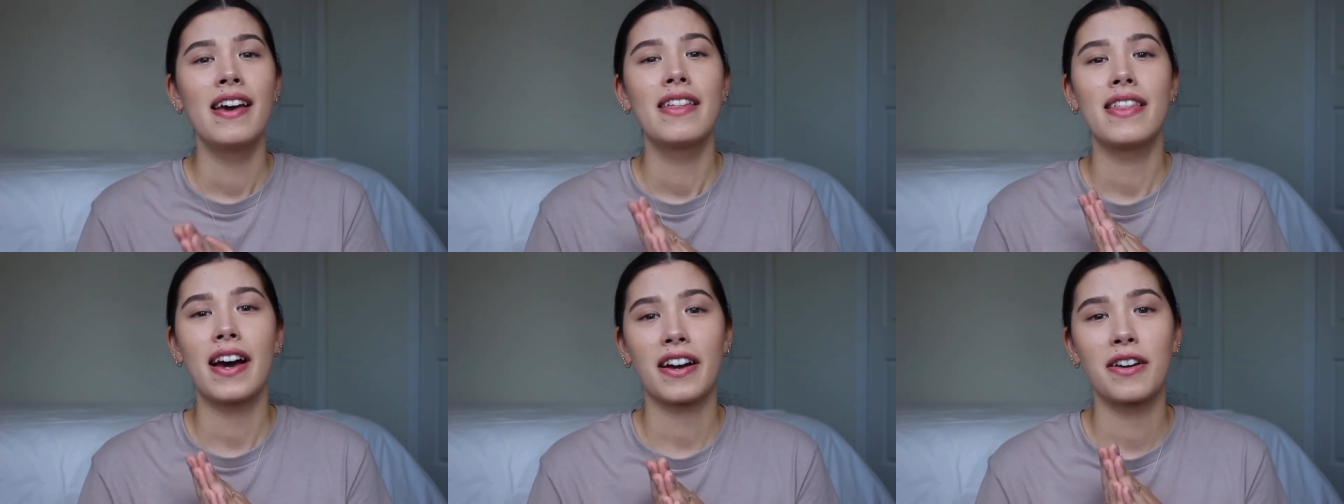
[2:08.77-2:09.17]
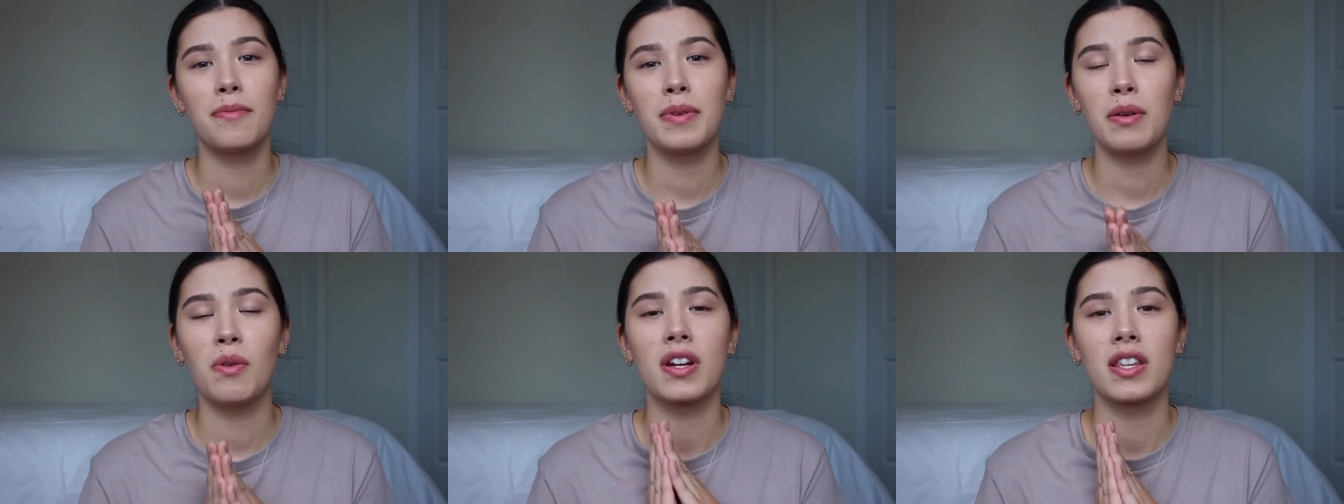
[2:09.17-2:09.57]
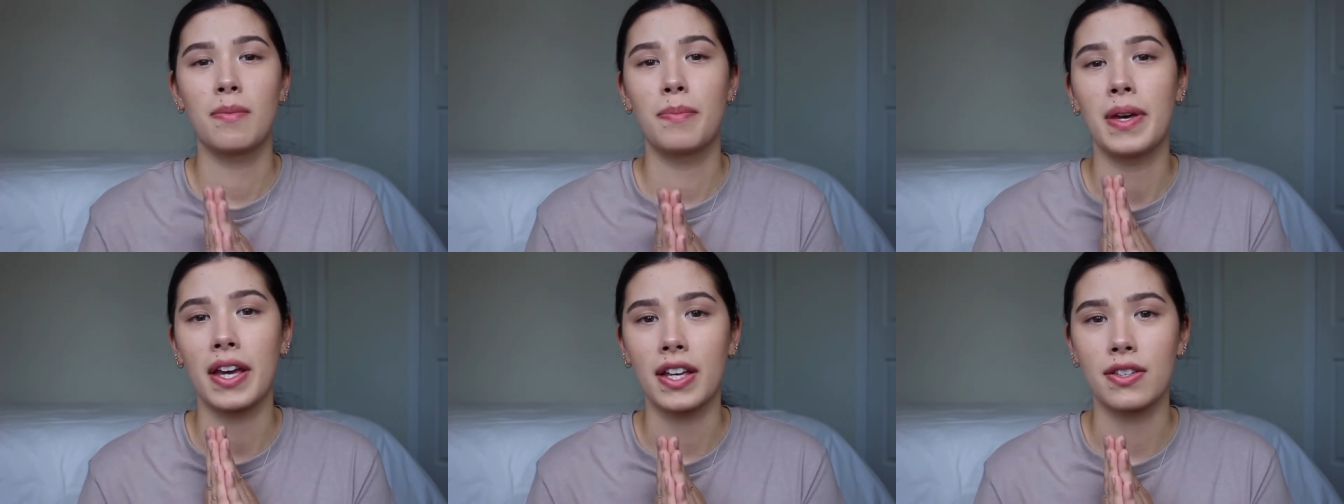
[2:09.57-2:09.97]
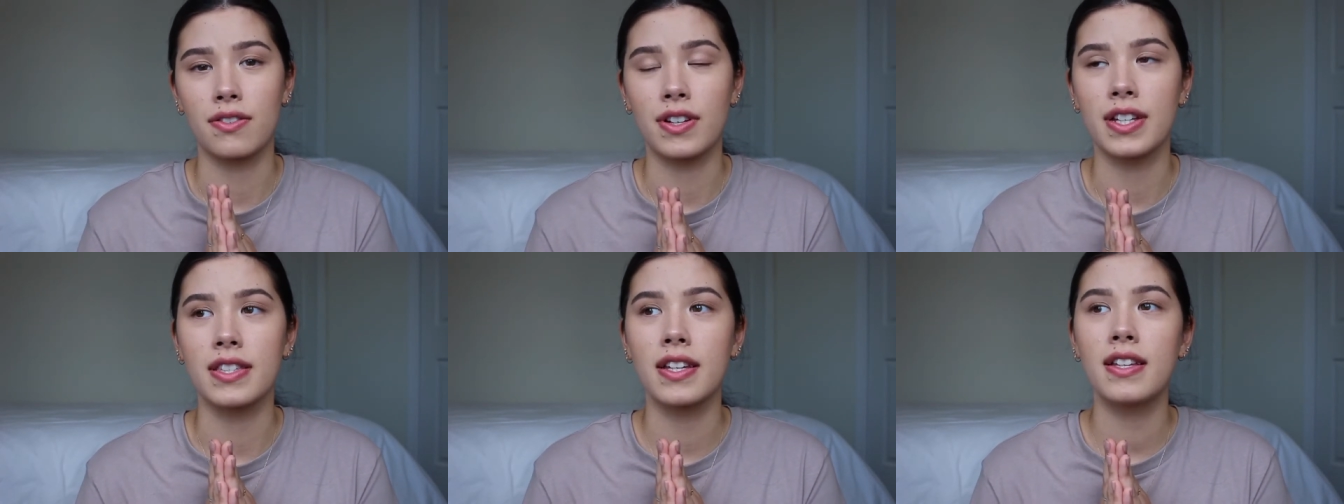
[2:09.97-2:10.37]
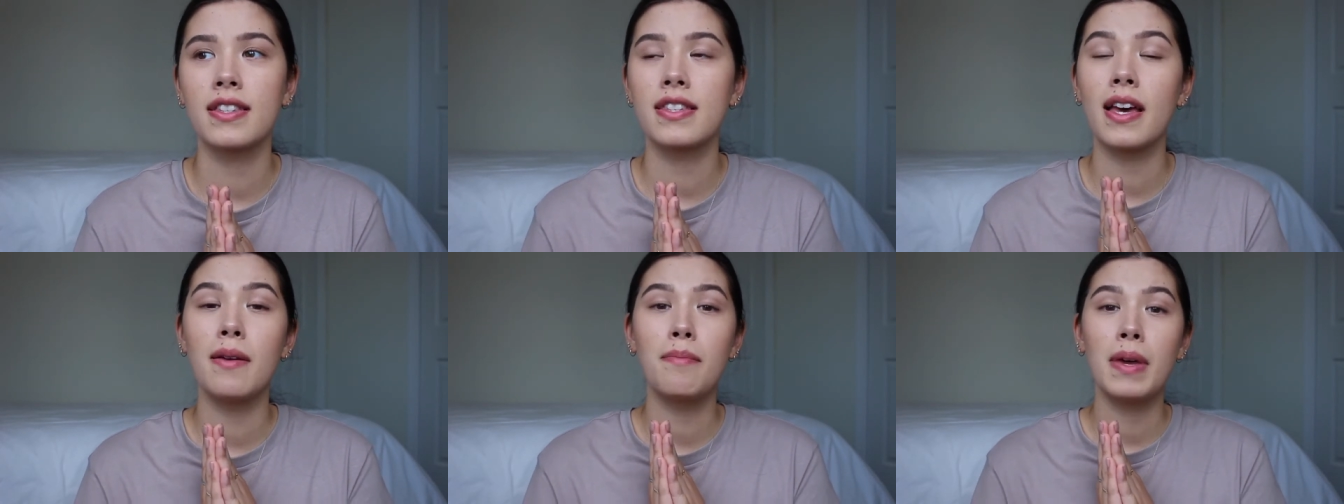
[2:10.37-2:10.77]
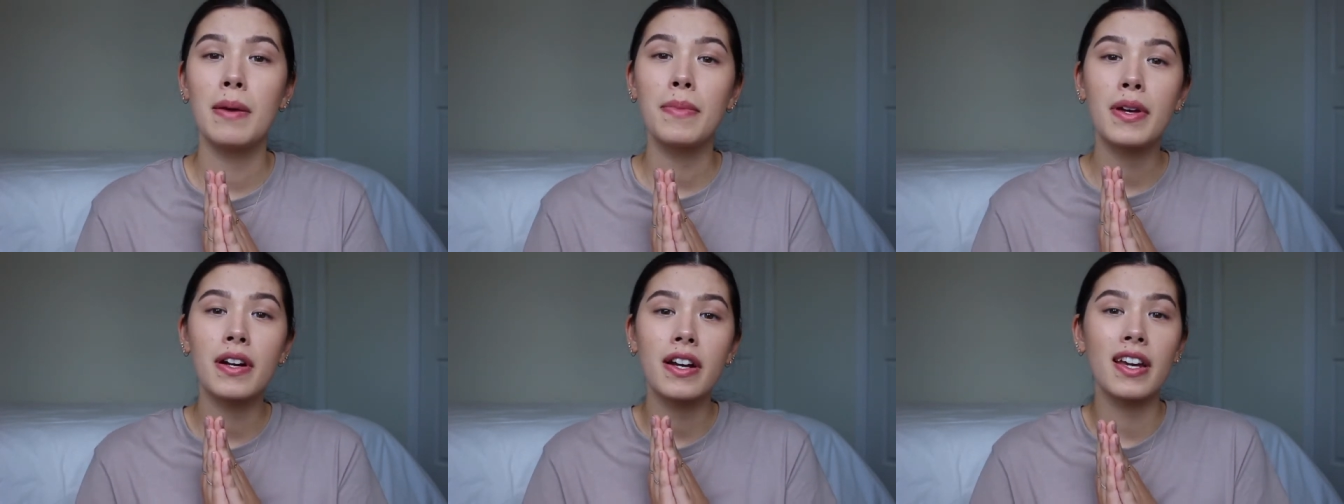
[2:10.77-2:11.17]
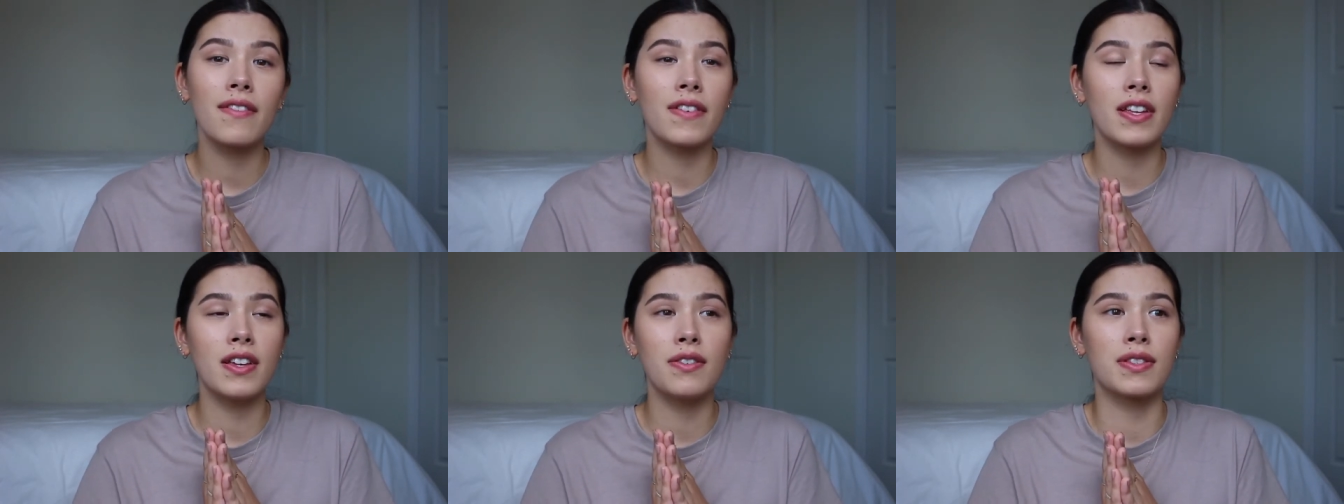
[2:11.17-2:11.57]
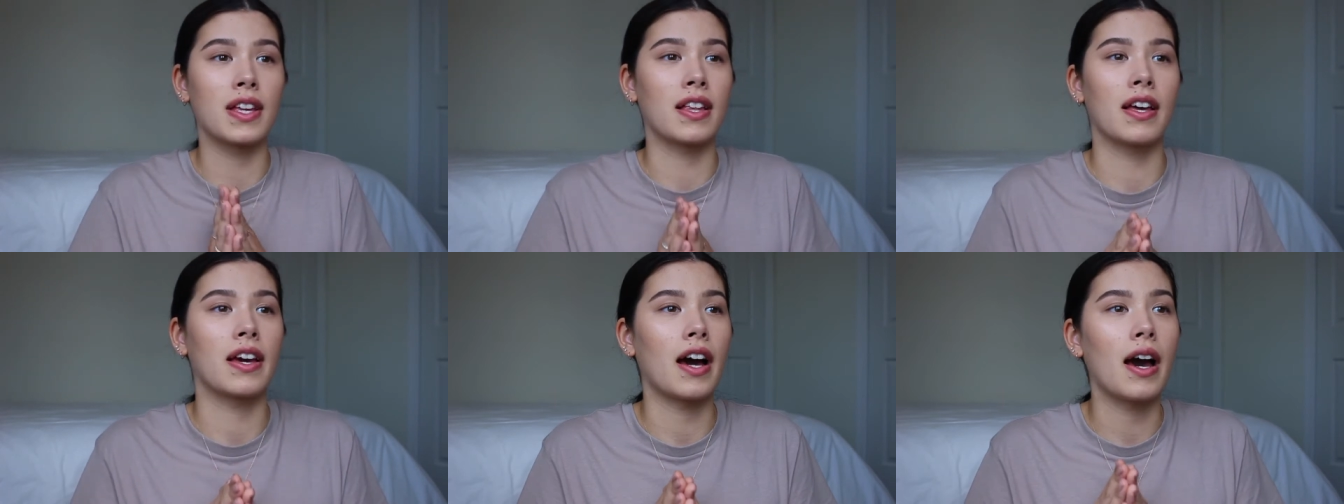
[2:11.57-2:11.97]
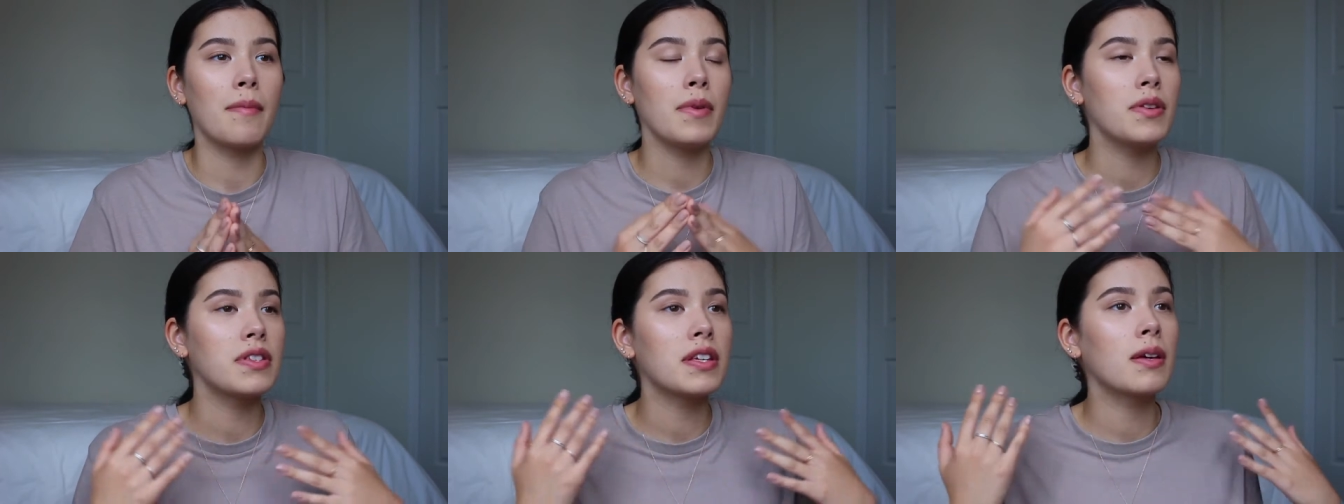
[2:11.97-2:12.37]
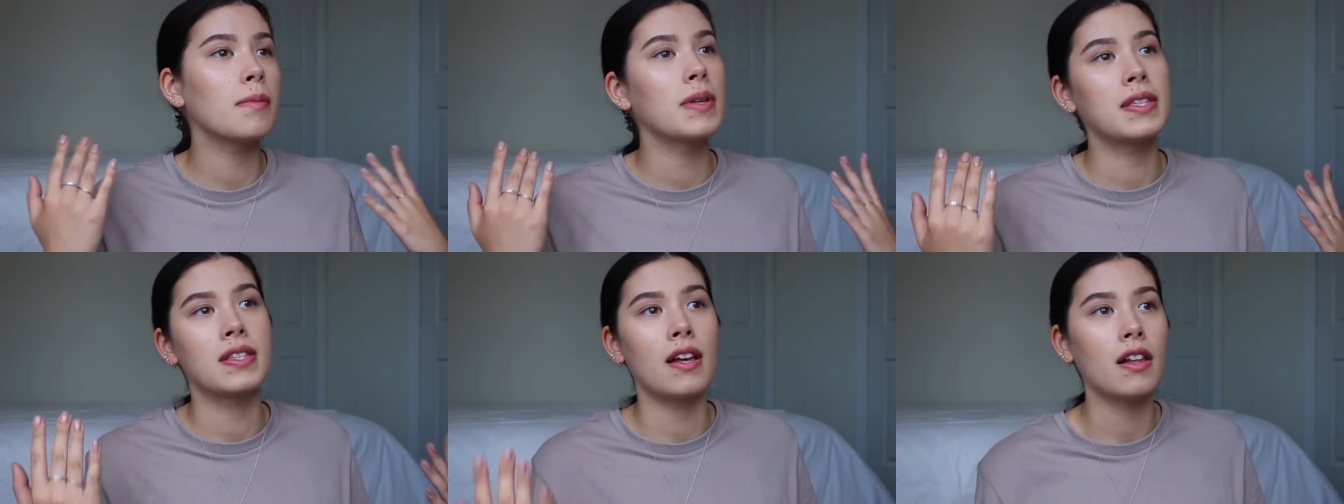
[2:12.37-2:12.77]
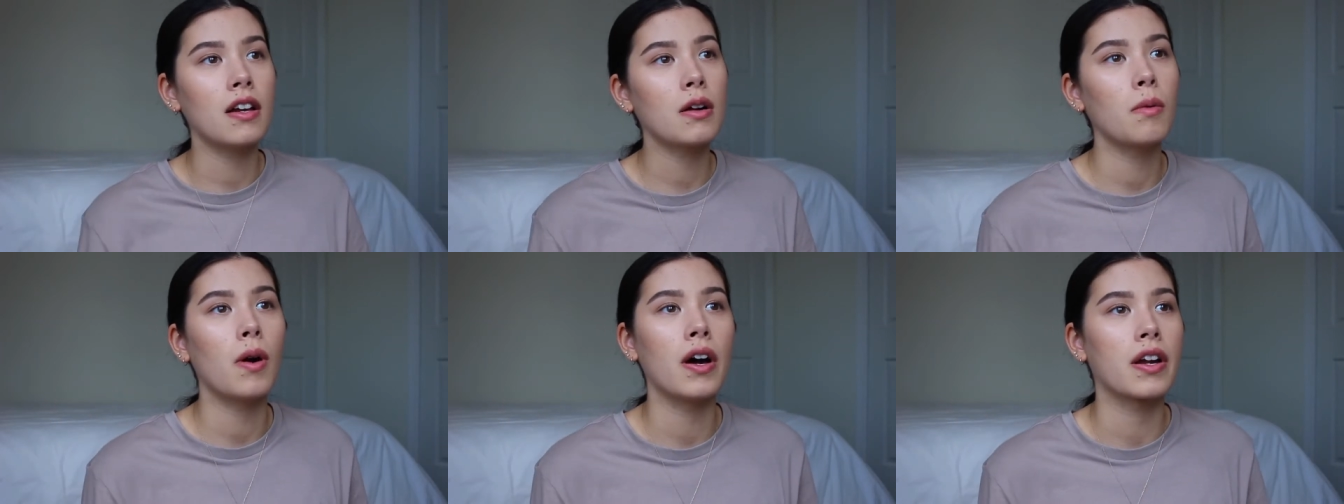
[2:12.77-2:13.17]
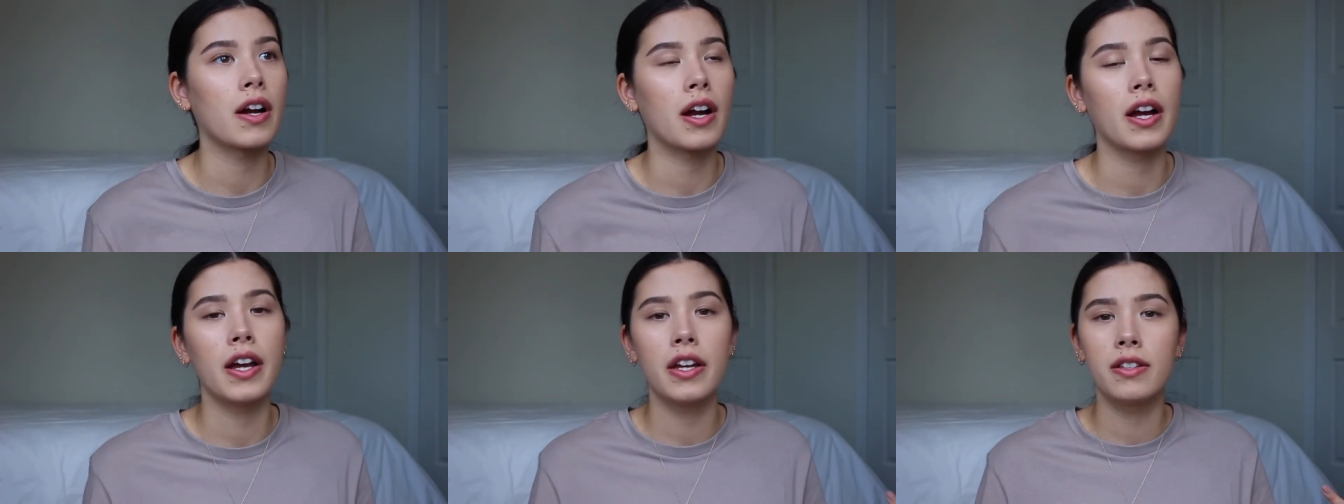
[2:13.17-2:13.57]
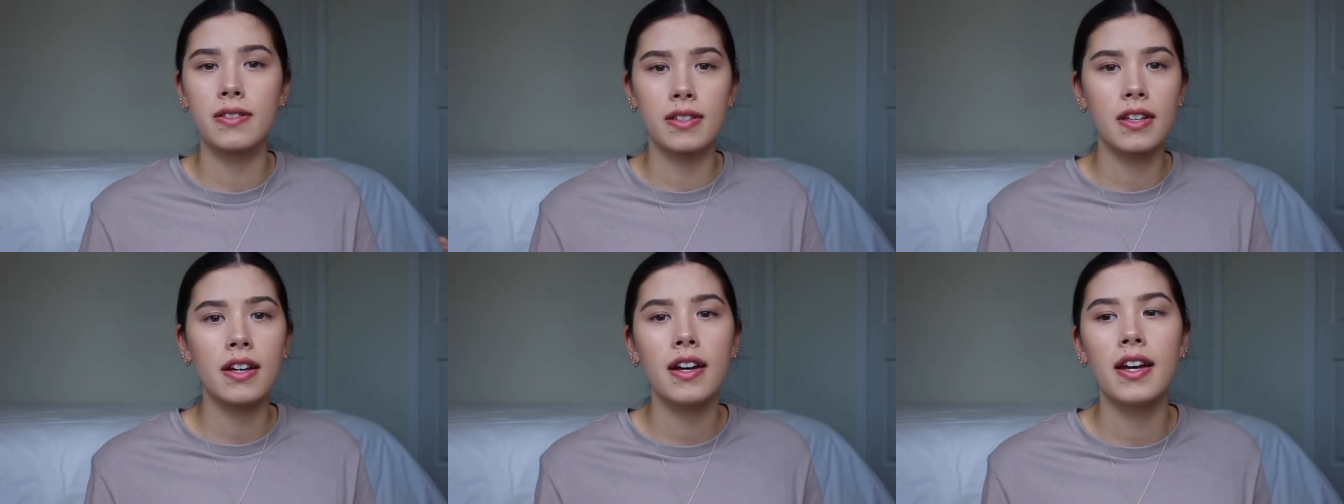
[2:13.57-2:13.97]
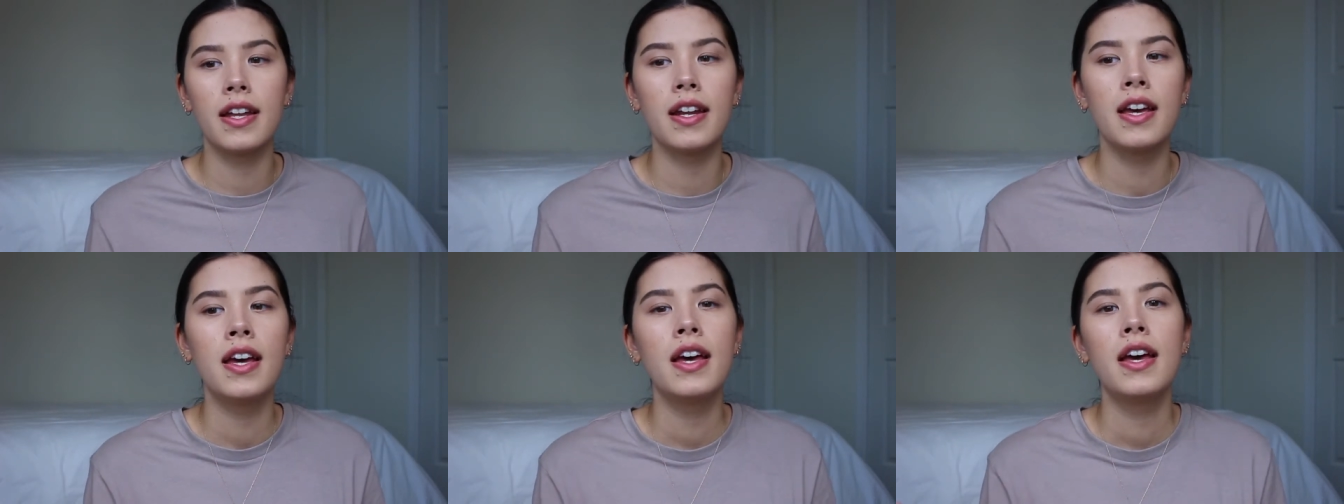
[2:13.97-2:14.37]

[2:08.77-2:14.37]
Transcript: That could be one of the biggest reasons. And maybe you're even using, like, I'm using a micellar water, it's good.